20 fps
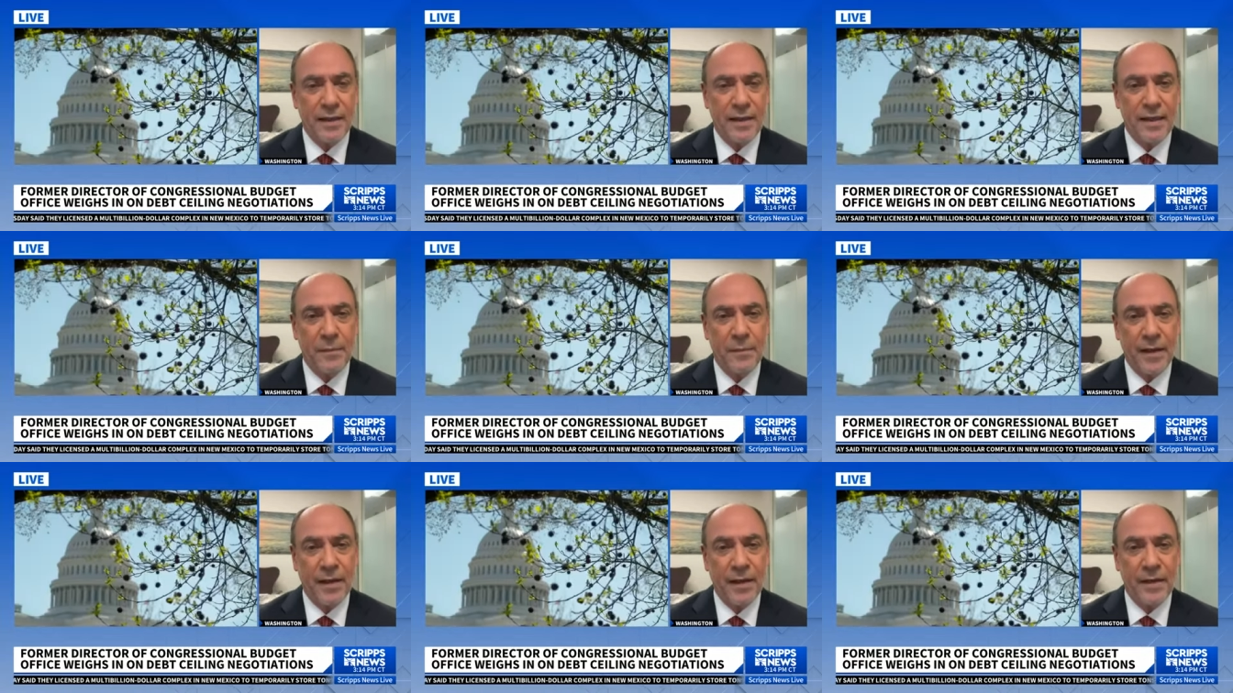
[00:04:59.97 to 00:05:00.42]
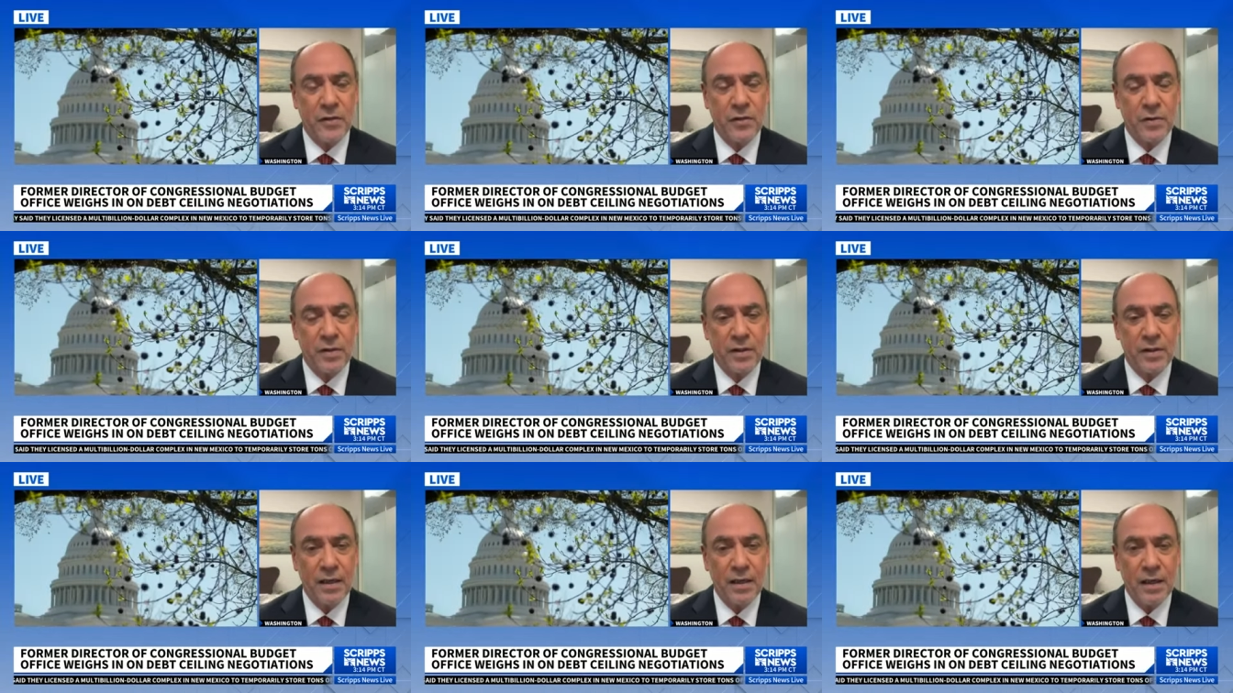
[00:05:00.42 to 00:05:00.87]
the need to pay
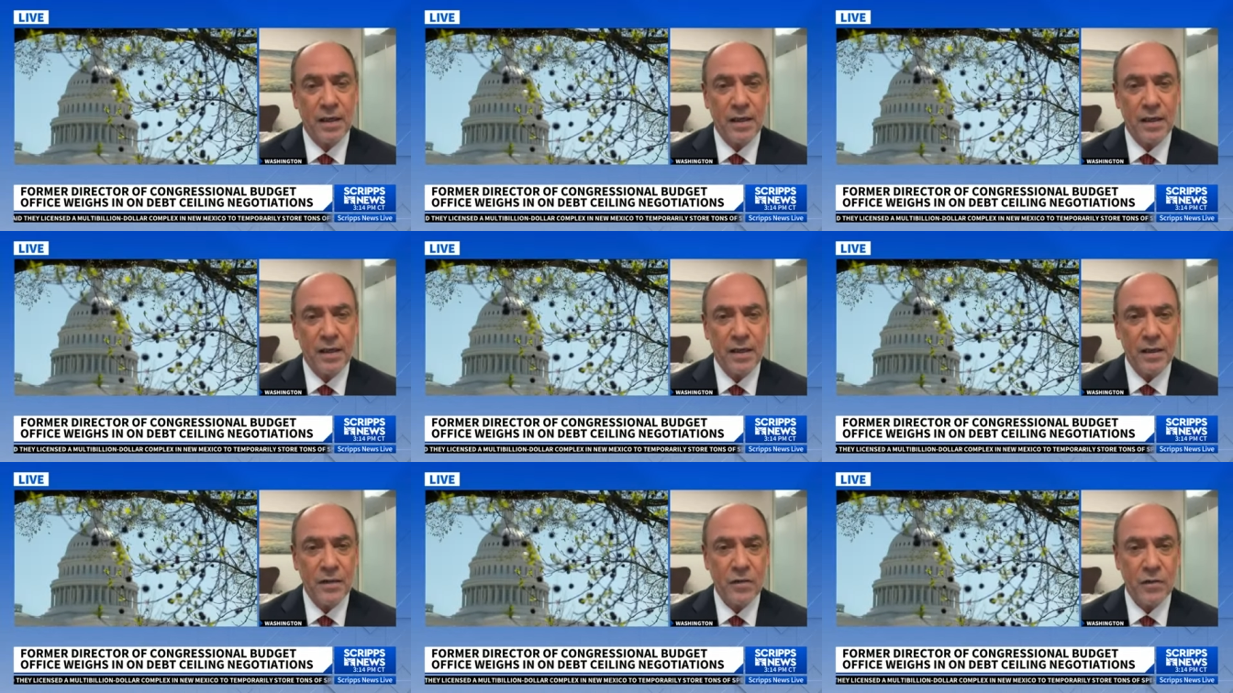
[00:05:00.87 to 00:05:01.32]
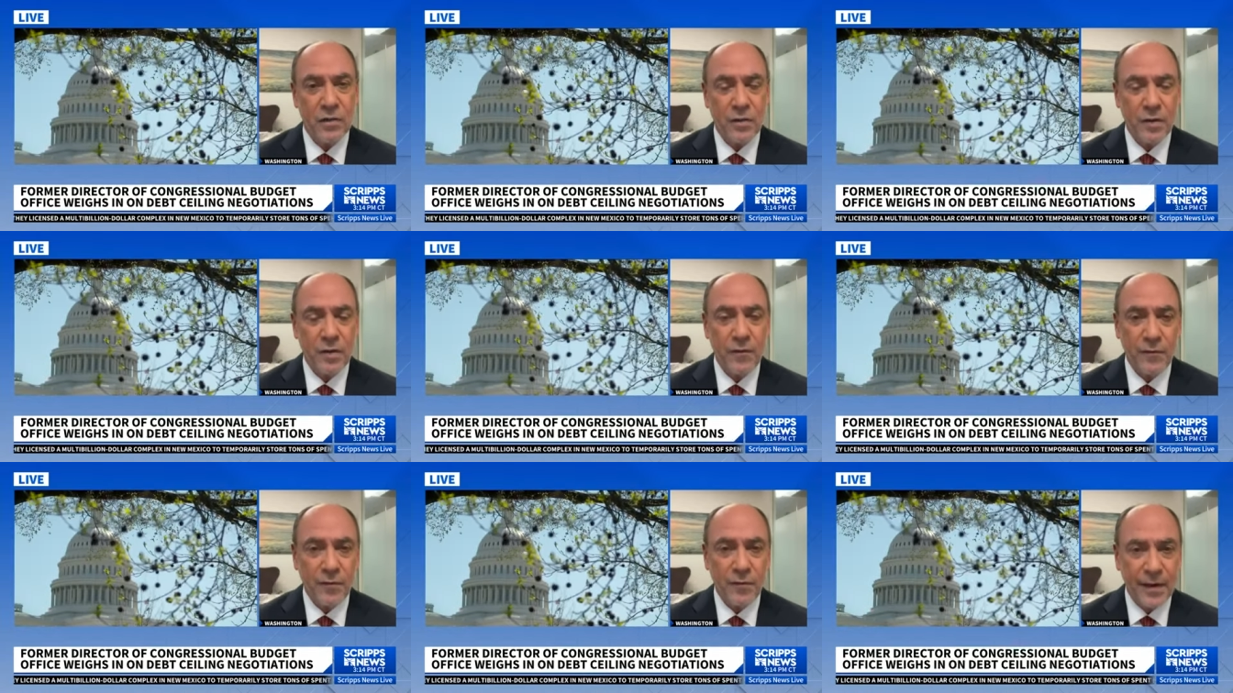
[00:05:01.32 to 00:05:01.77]
interest. So
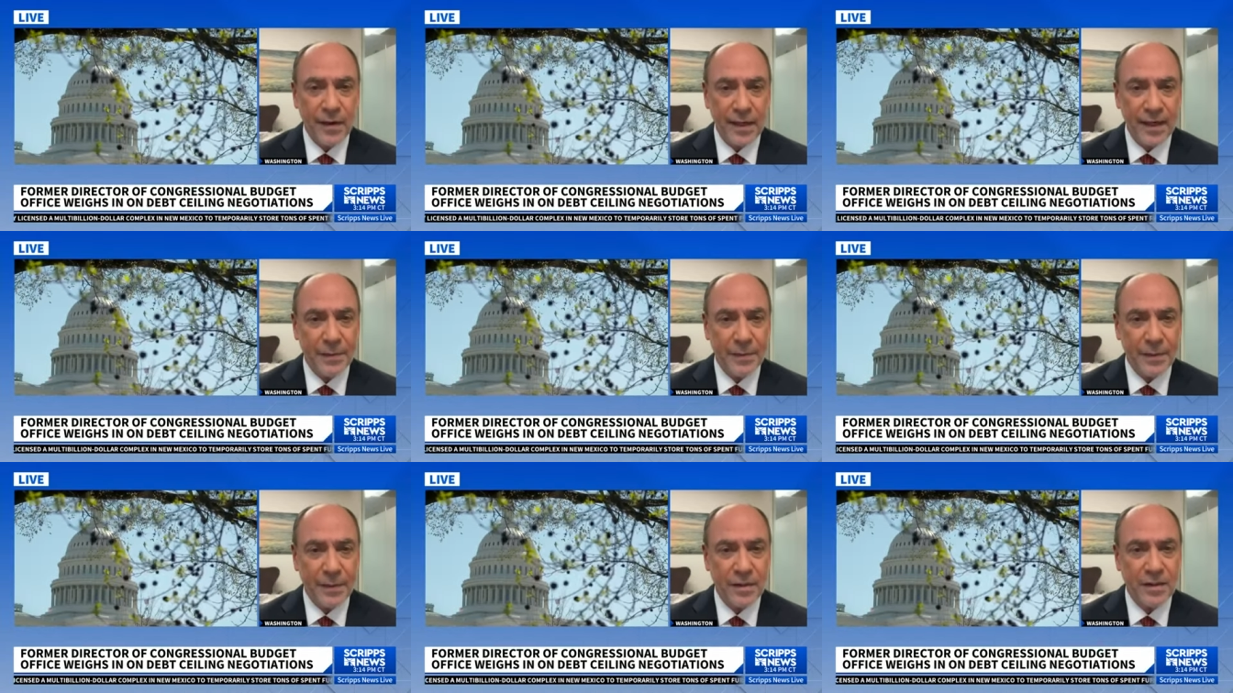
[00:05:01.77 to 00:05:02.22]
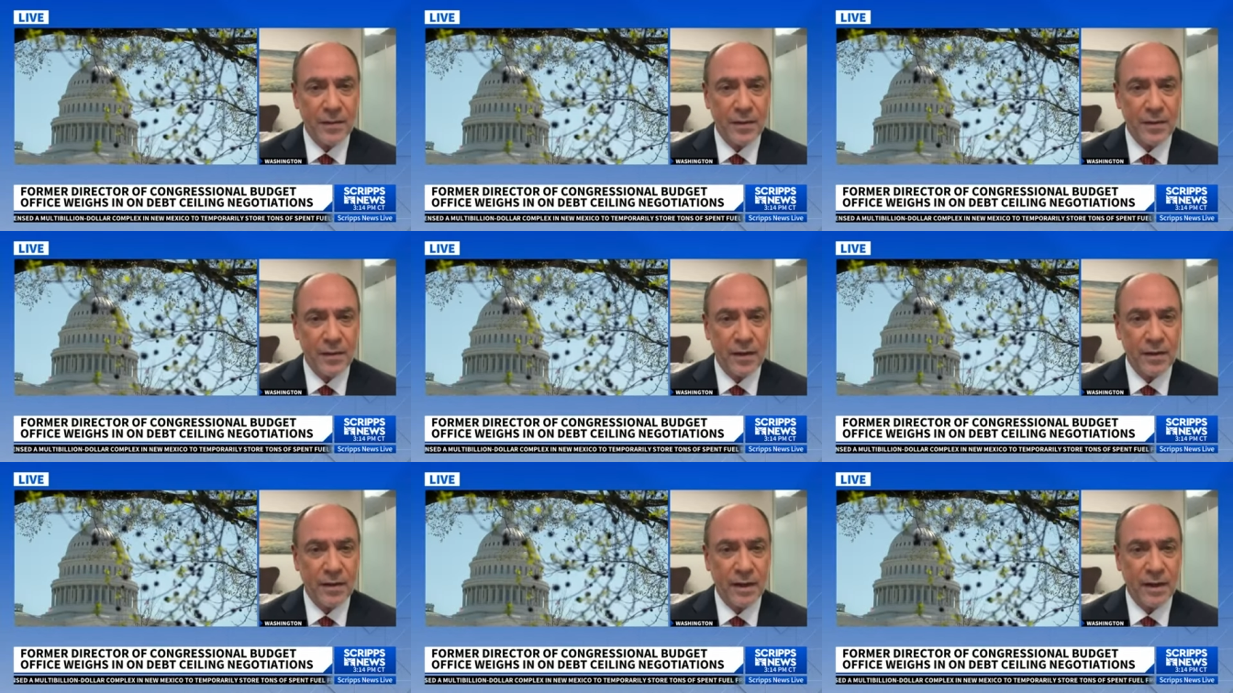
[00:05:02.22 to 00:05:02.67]
they're fighting about
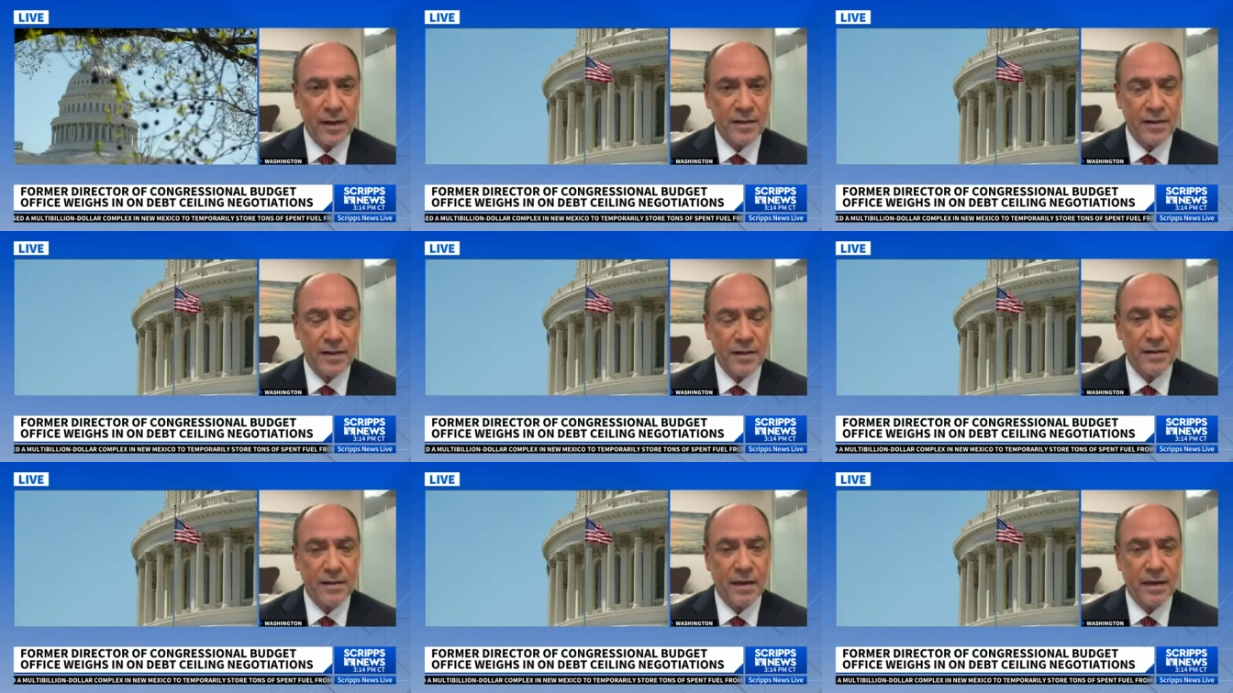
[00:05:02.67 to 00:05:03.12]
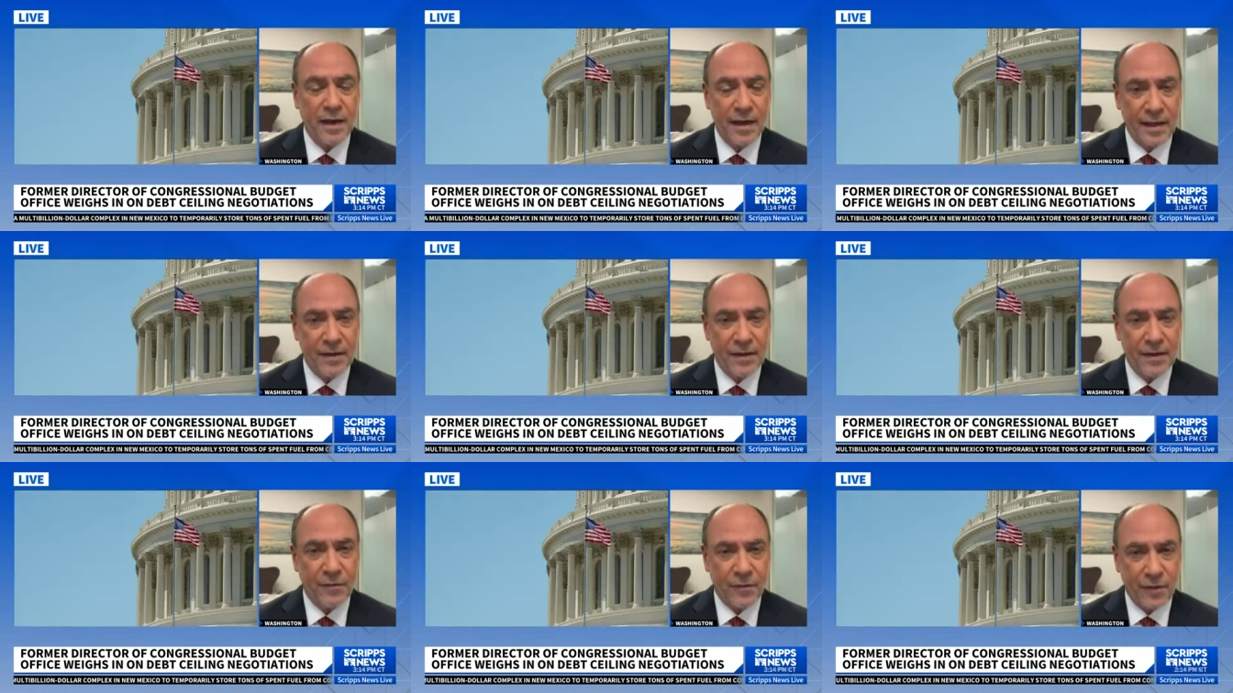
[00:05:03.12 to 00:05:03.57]
something that is a
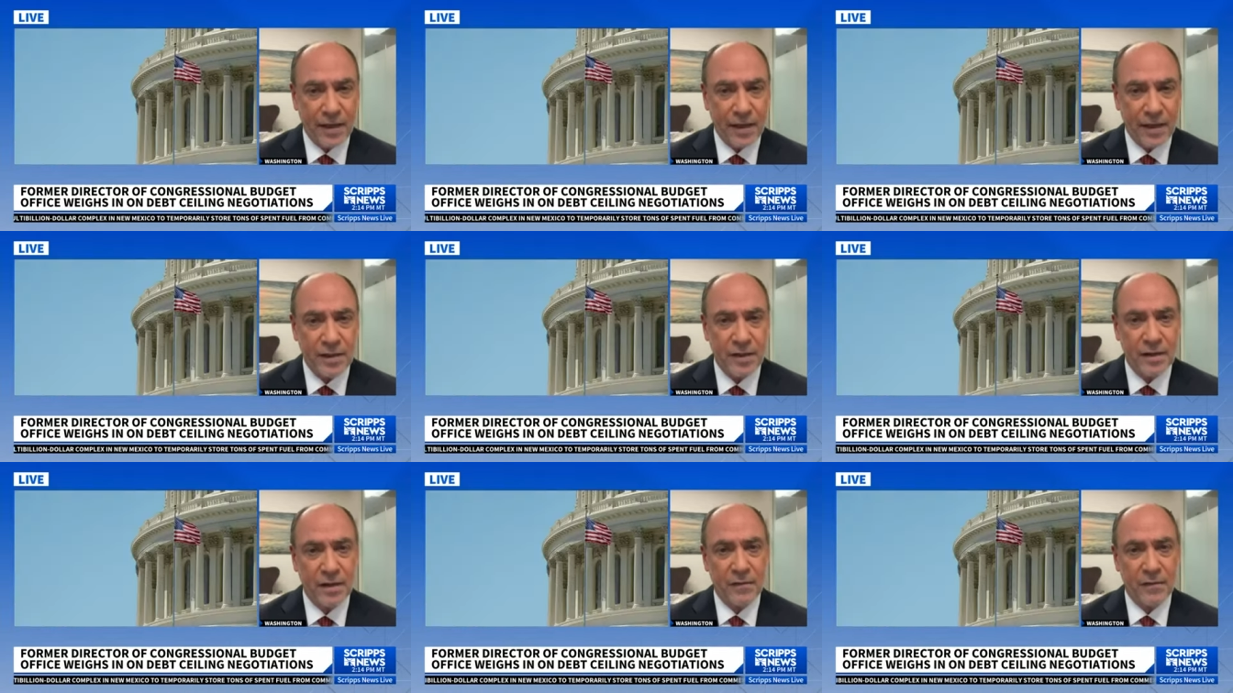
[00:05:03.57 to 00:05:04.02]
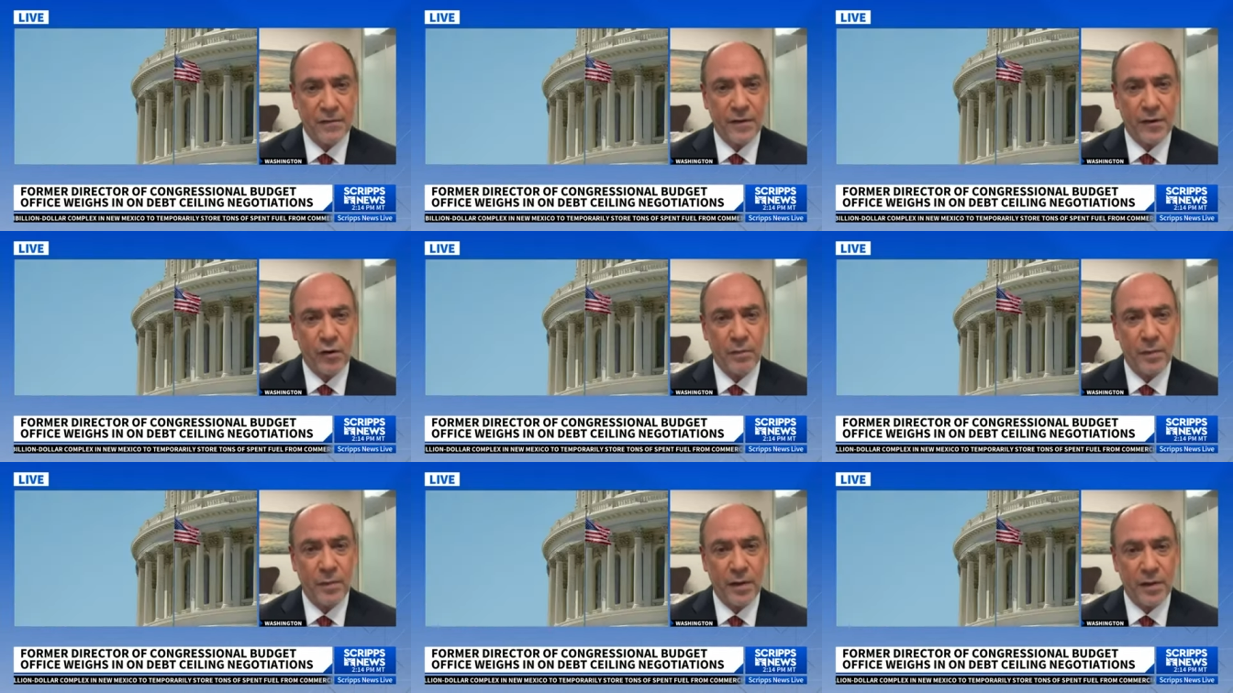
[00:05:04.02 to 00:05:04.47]
tiny fraction of the
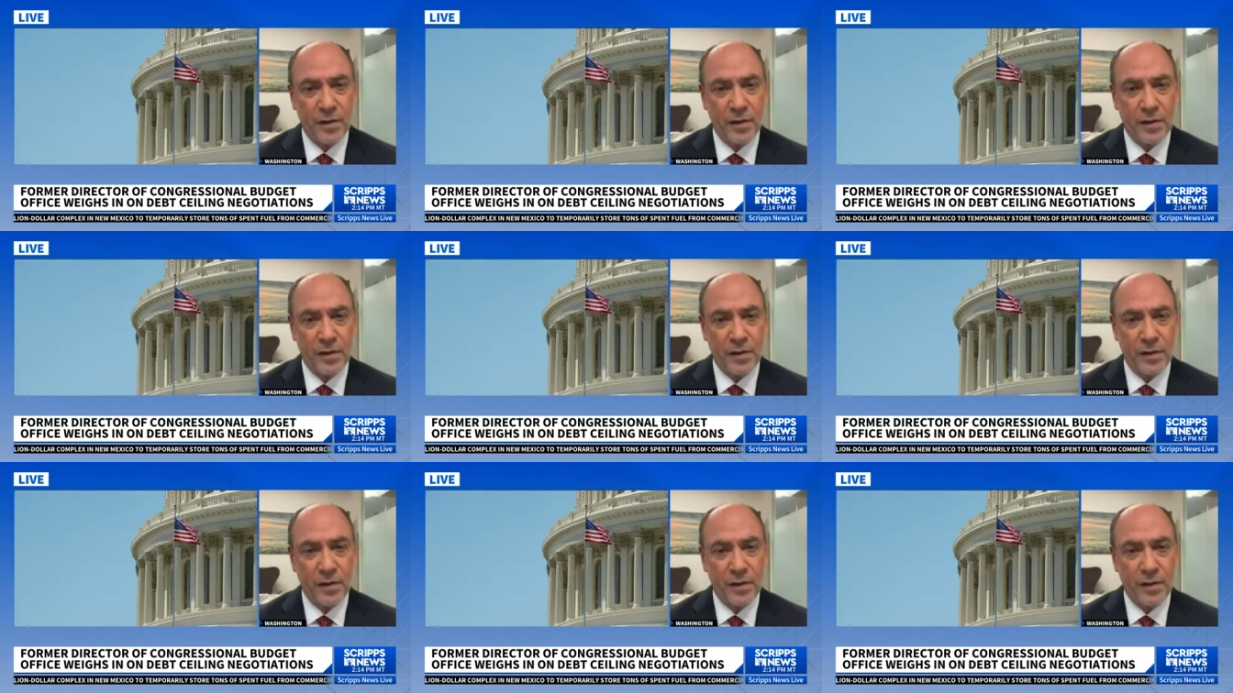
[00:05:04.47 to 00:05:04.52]
federal